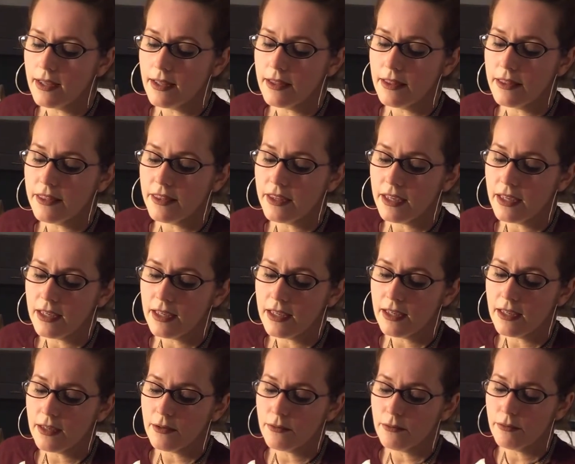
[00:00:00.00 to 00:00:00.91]

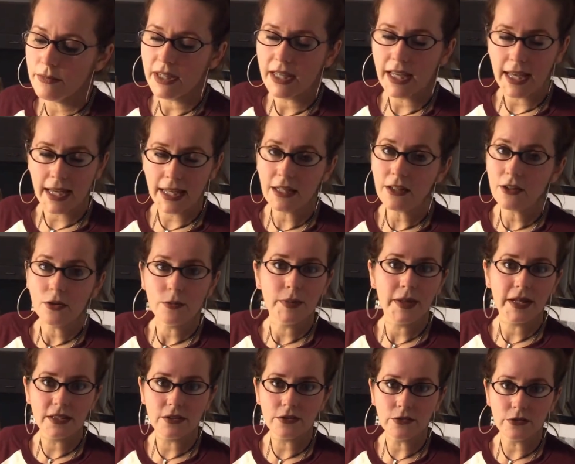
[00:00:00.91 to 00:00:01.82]
The mechanical
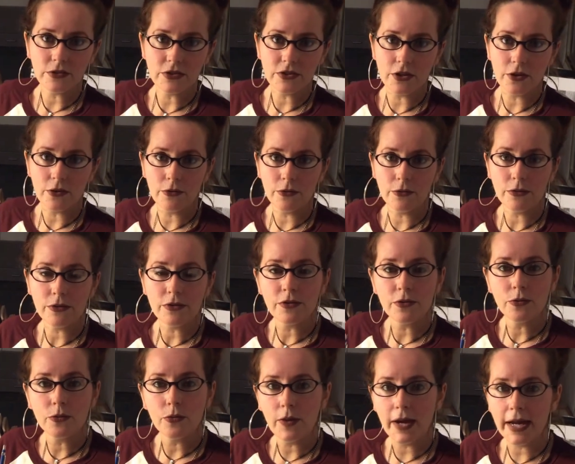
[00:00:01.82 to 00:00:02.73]
pencils, though, the
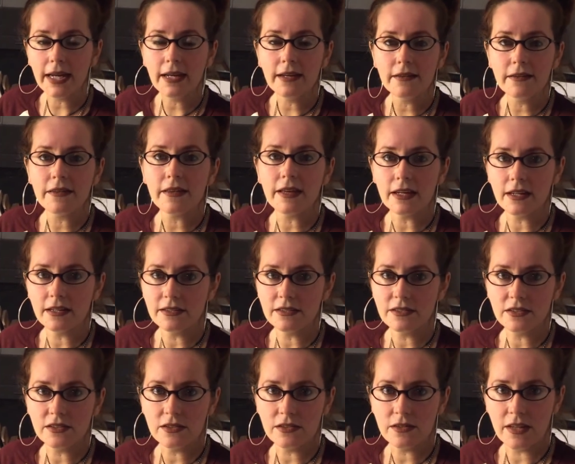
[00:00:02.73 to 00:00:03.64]
weight that
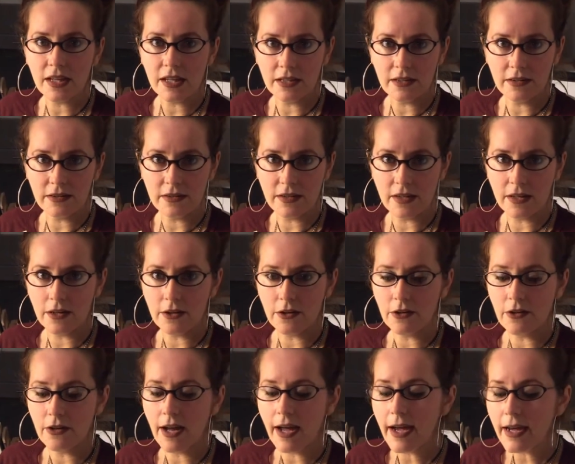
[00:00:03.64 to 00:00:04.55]
is
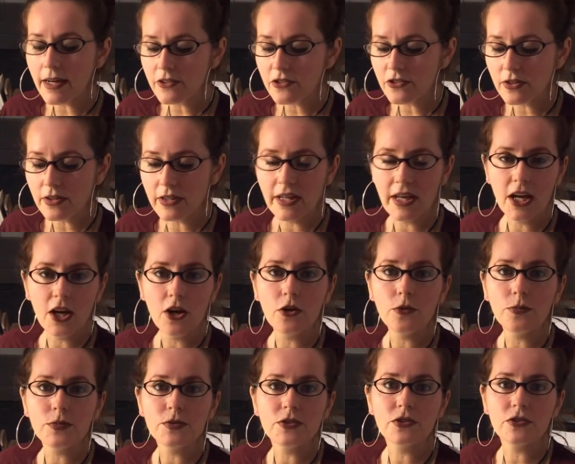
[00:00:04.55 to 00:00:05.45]
there actually
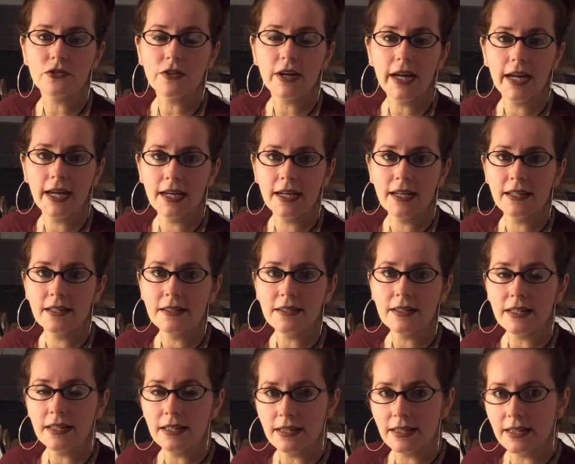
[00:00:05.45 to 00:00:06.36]
helps your
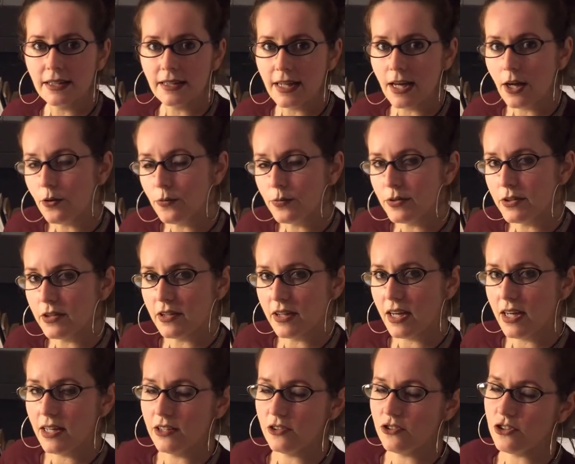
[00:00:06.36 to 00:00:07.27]
hand. It helps you to
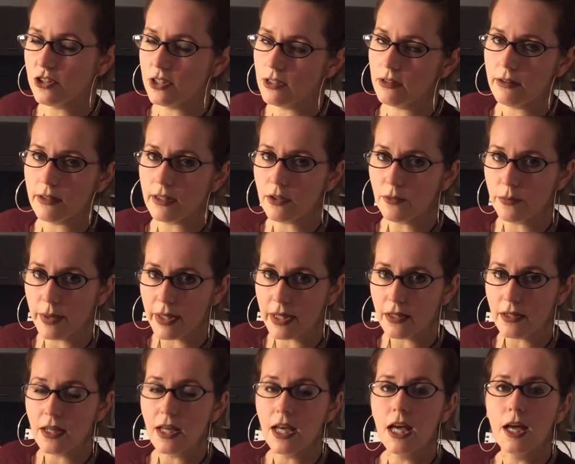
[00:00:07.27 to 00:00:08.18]
kind of cheat a little
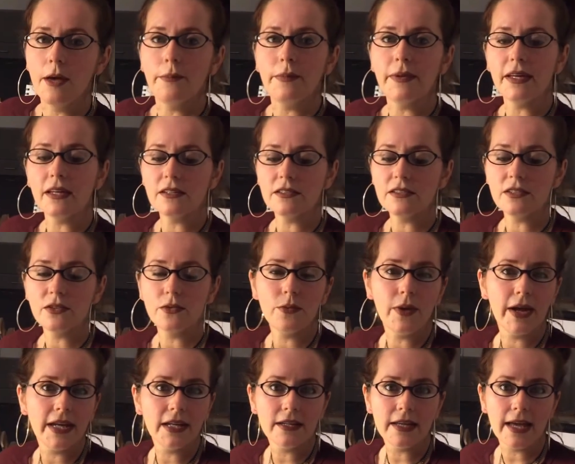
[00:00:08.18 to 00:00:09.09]
bit because the
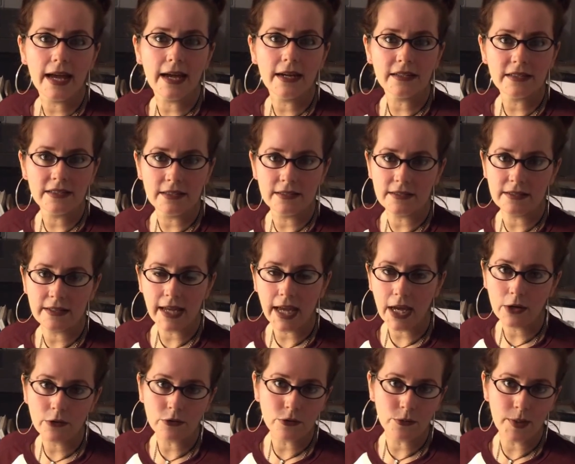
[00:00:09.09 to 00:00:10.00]
weight, it acts as a
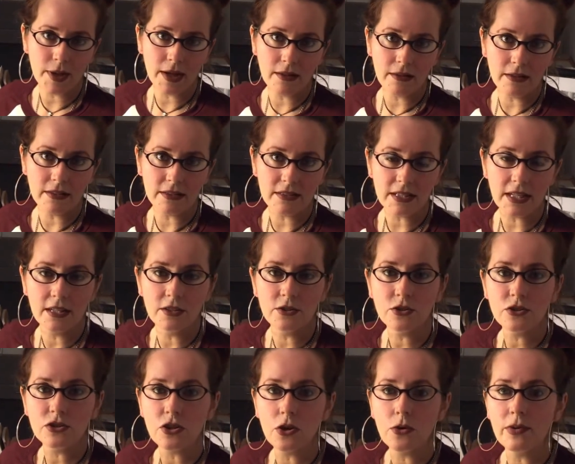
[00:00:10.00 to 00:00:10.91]
counterbalance, and
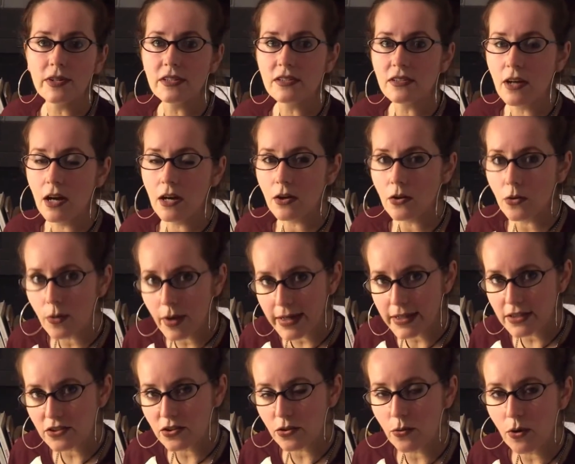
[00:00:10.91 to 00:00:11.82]
so it's not
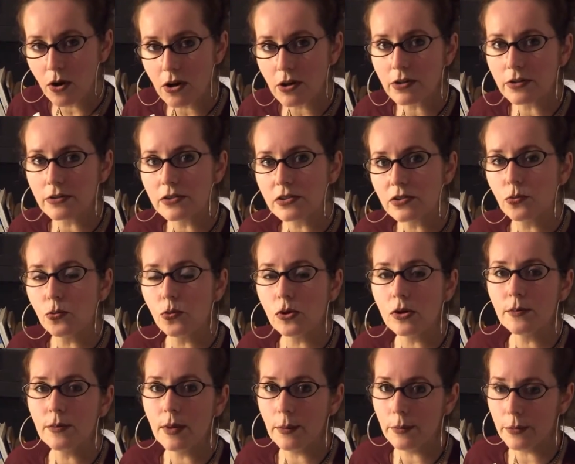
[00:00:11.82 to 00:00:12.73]
quite so hard to
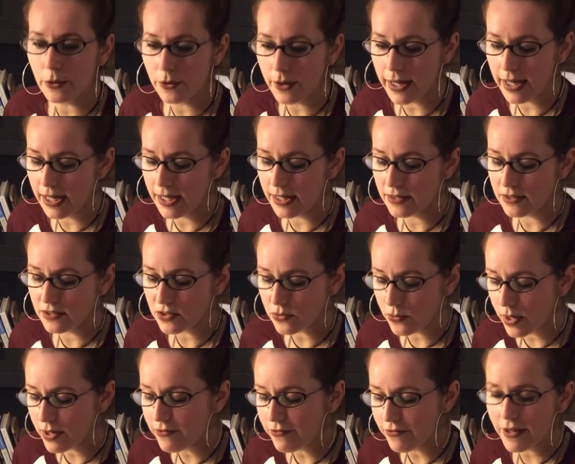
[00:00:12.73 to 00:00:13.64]
warm up your hand.
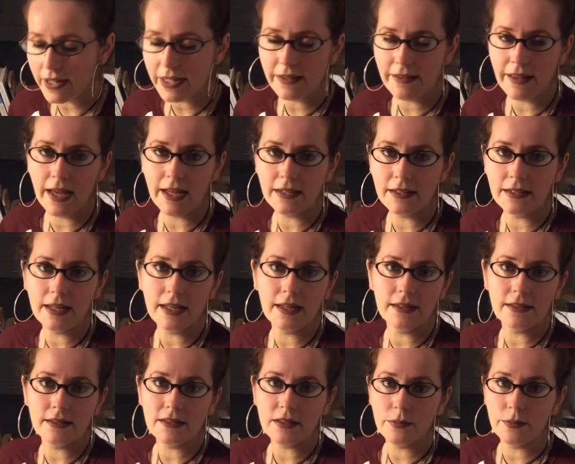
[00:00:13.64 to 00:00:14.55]
So I find
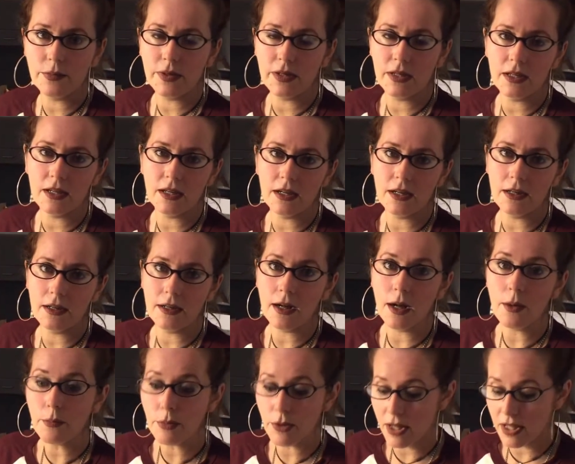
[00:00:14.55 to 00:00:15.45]
that to be
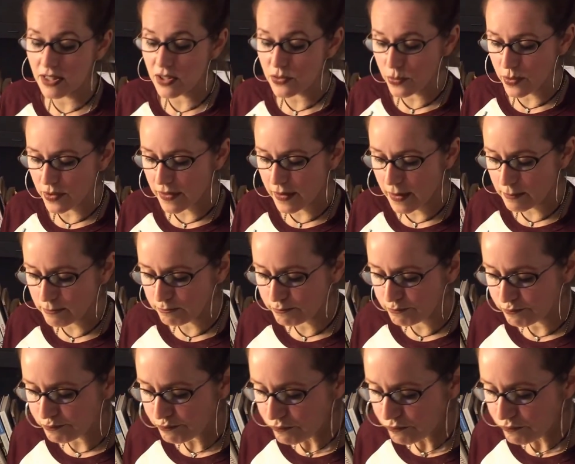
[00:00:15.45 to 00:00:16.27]
a plus with them.